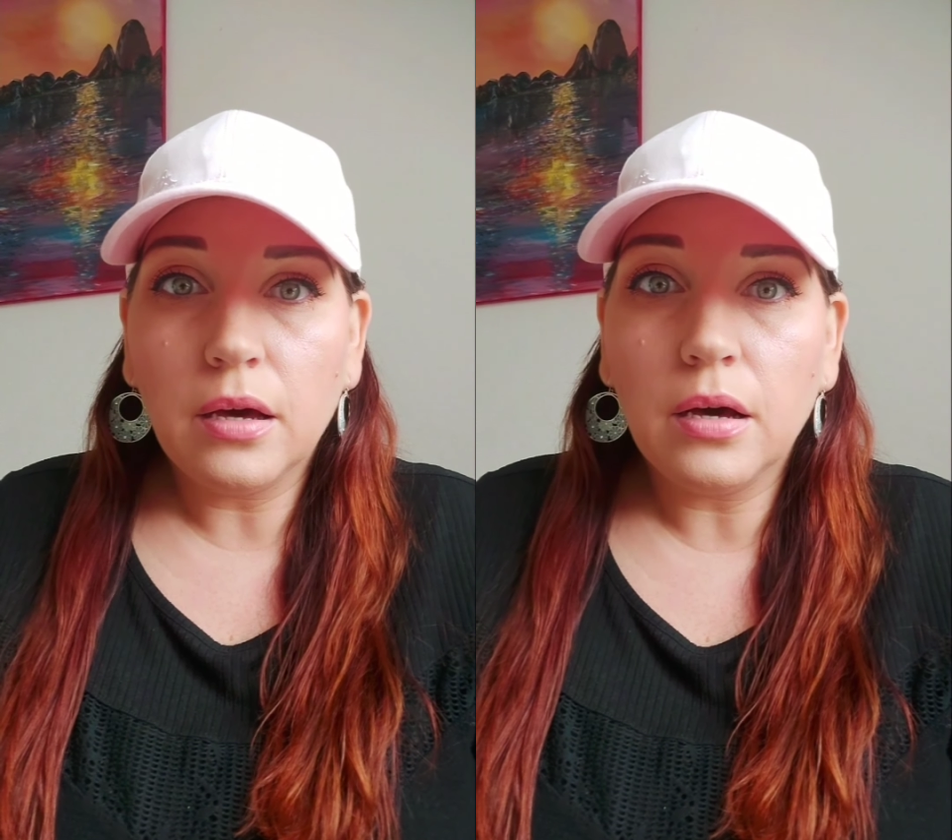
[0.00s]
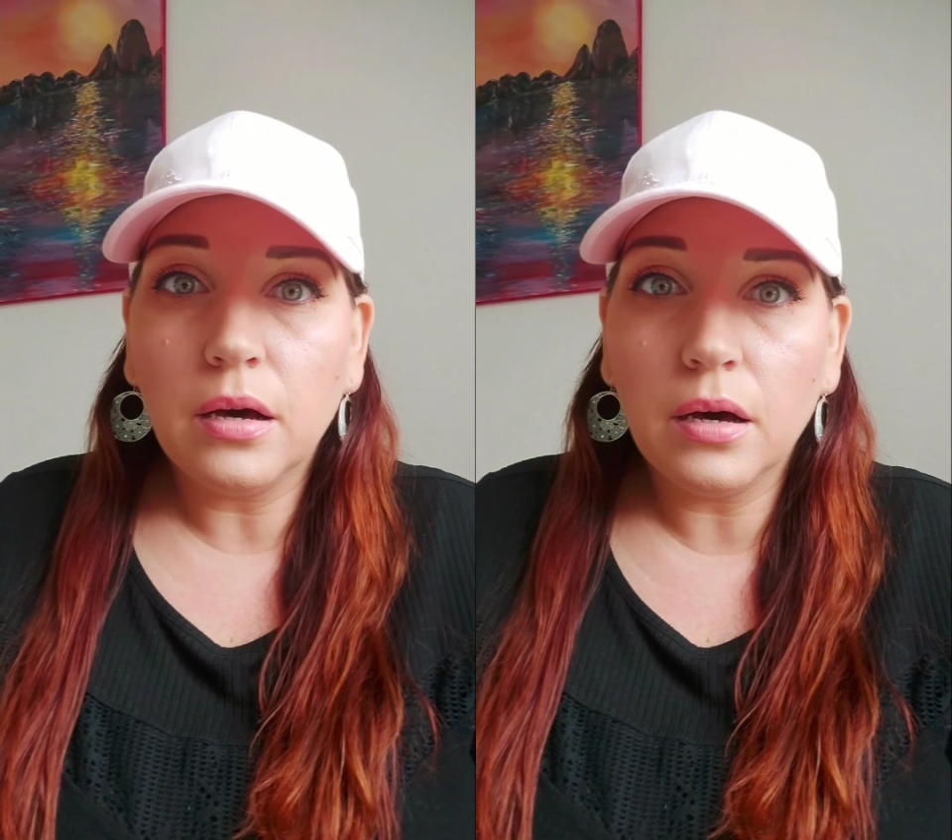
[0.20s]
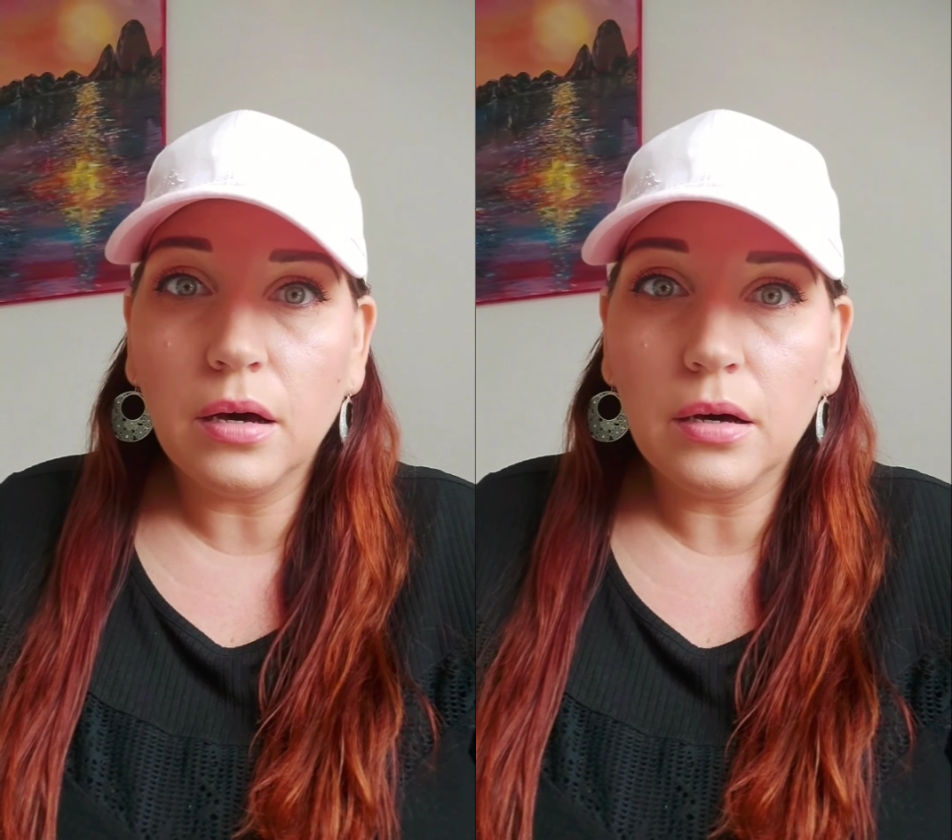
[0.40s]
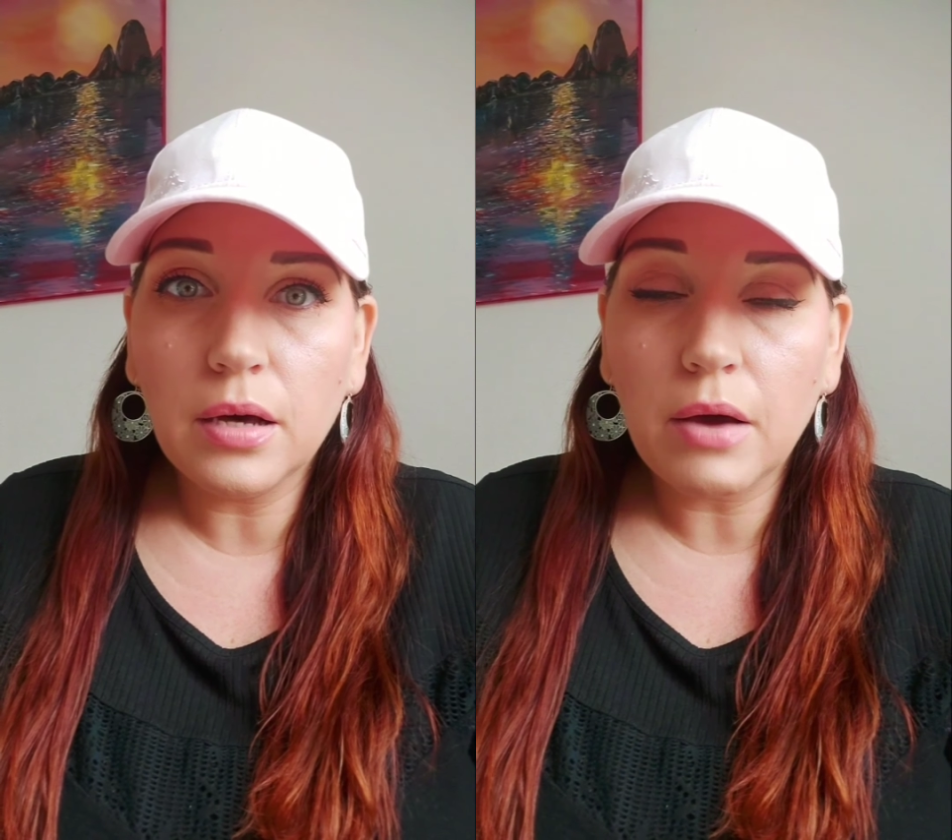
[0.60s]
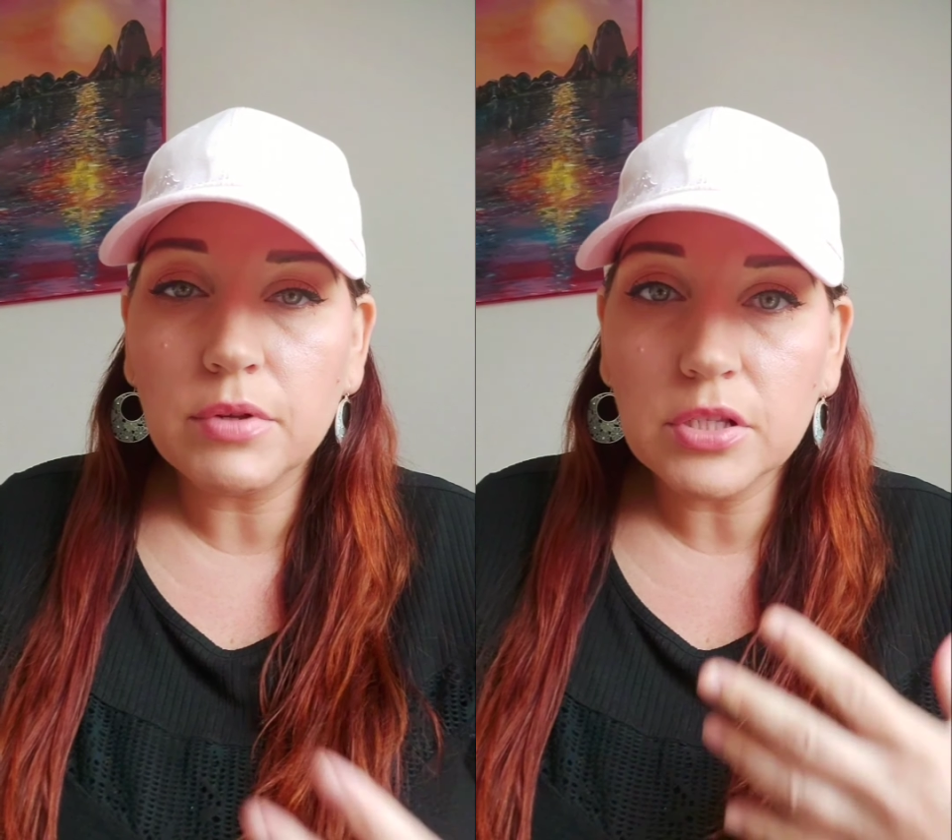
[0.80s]

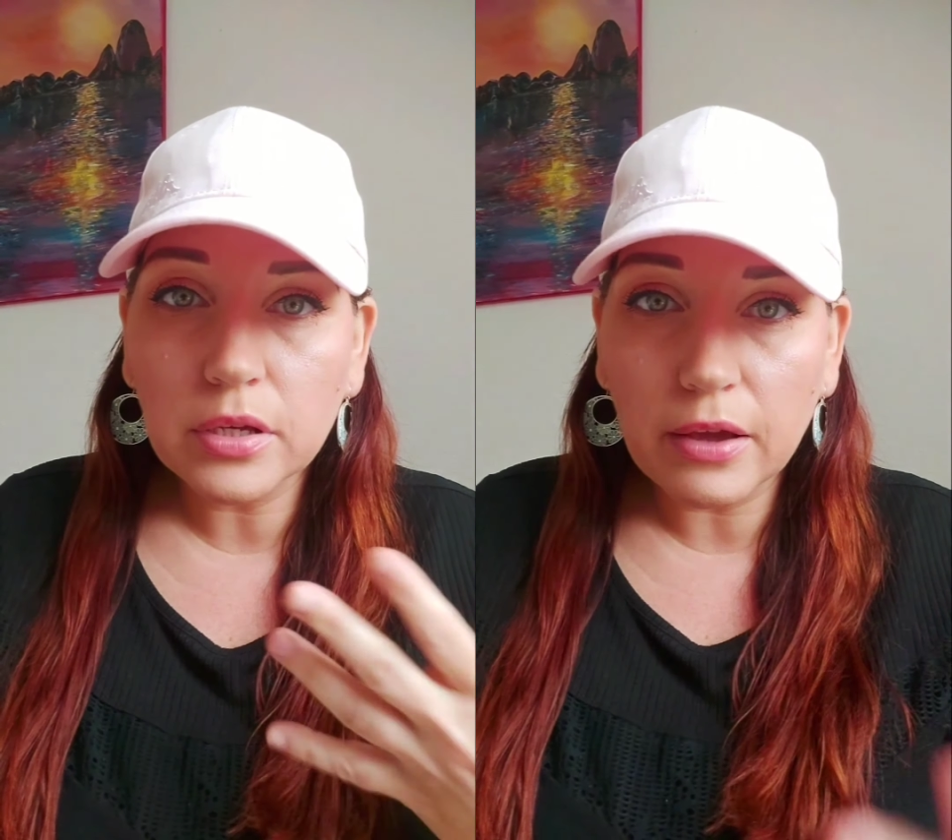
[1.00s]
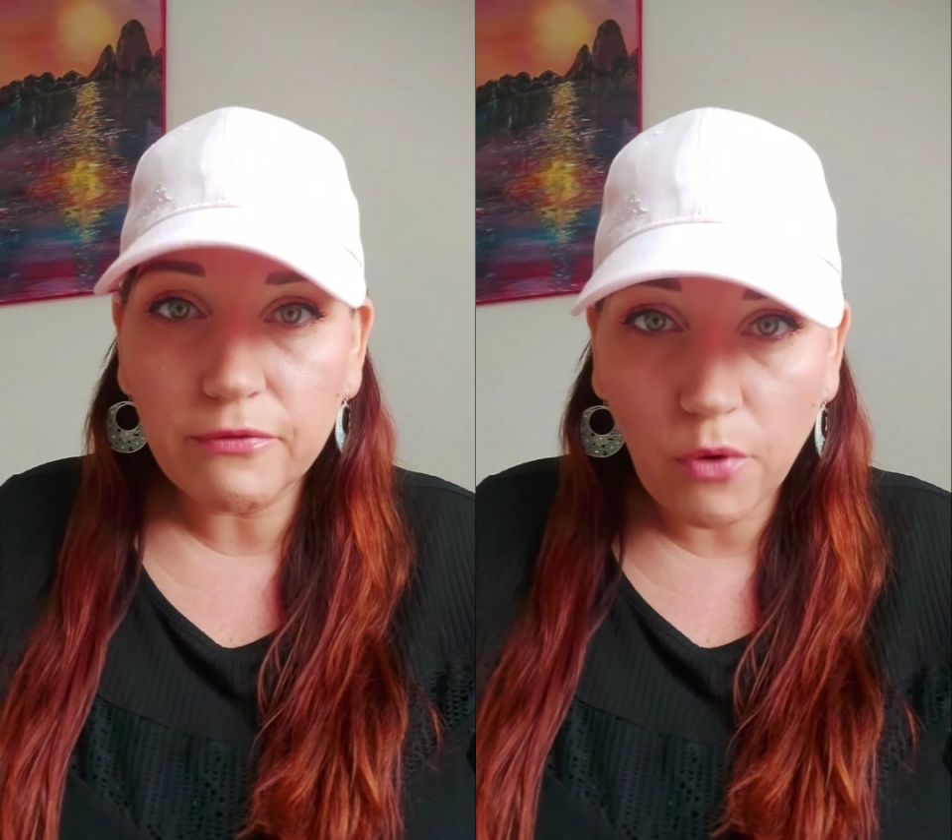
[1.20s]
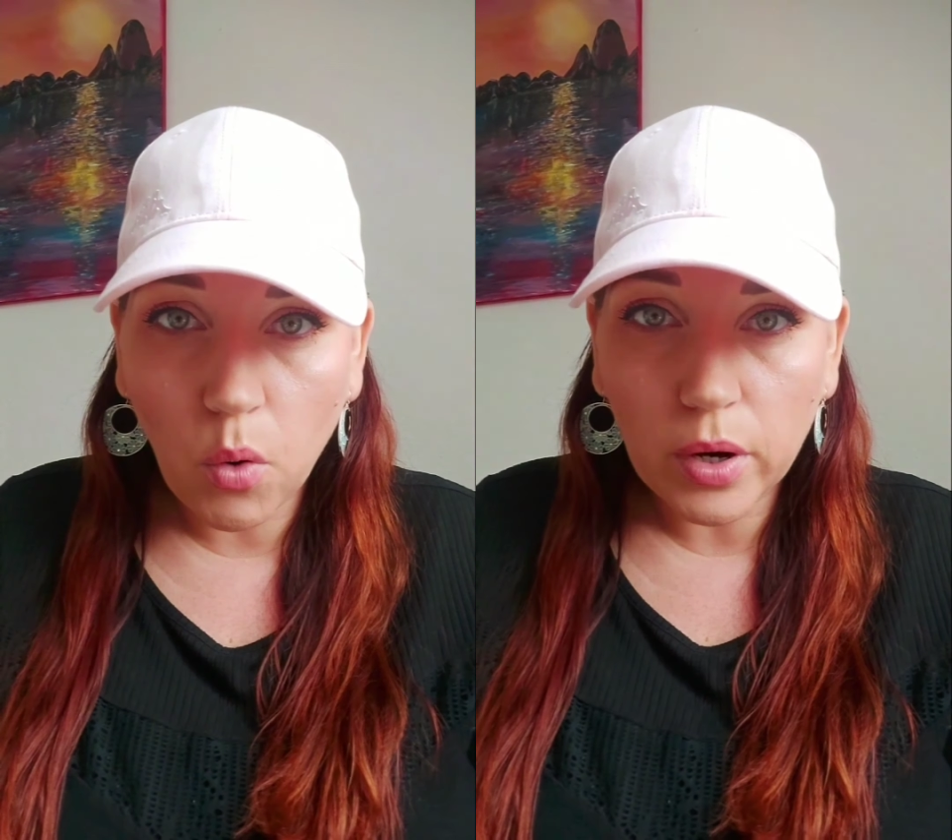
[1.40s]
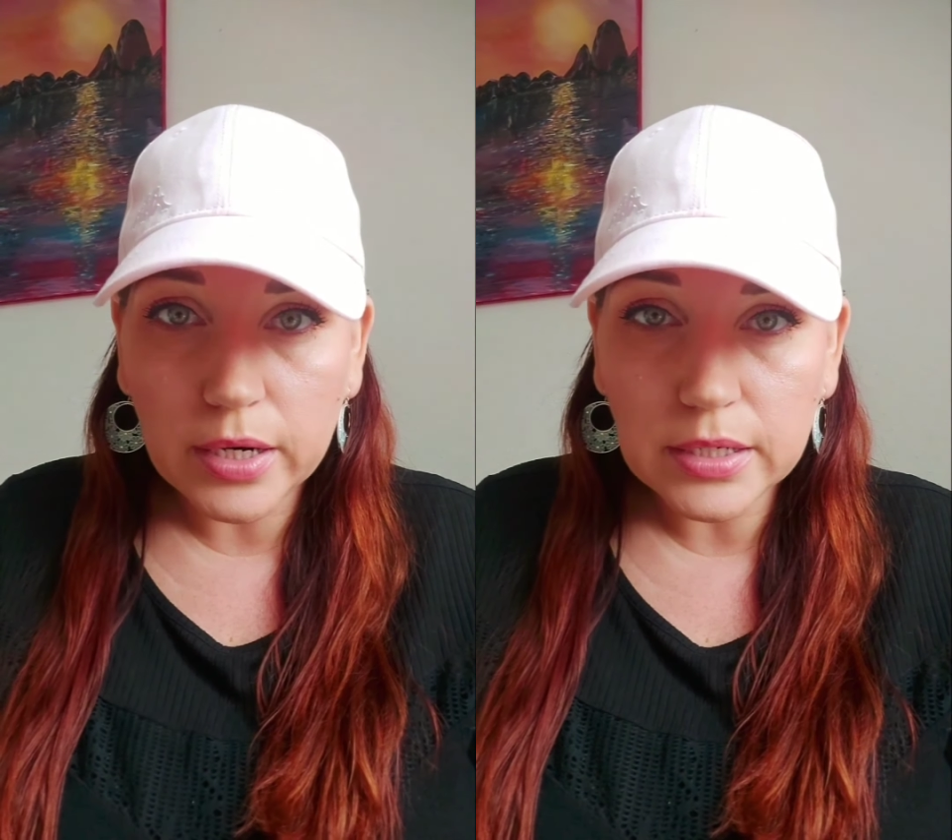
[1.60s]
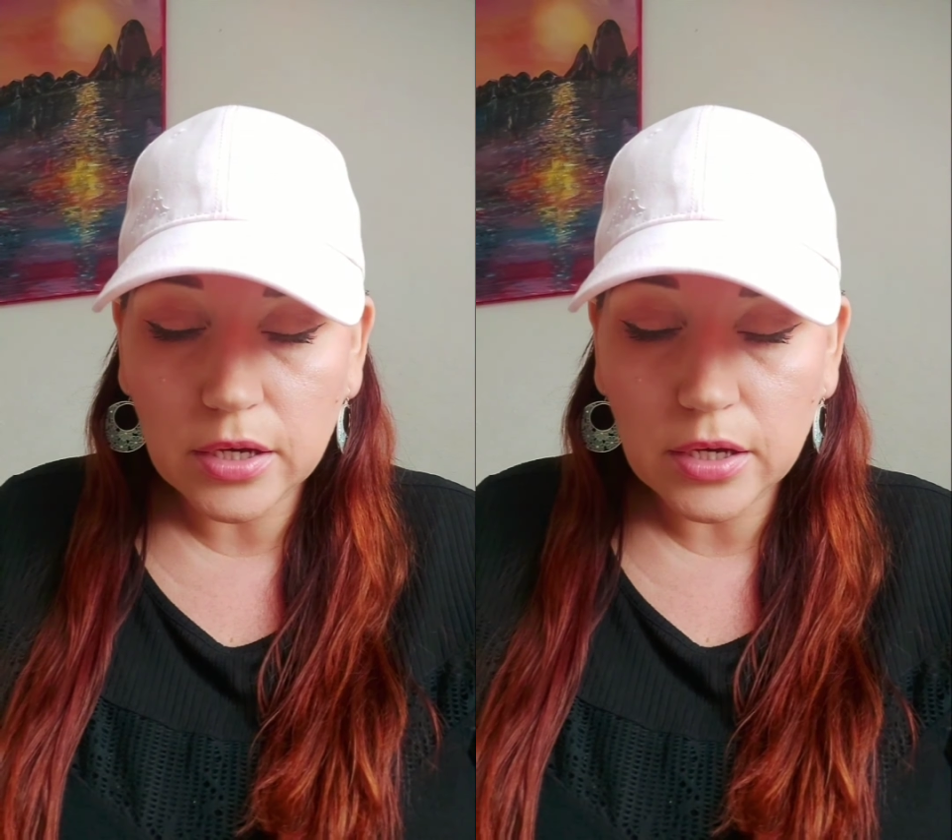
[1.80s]
oh, I was looking forward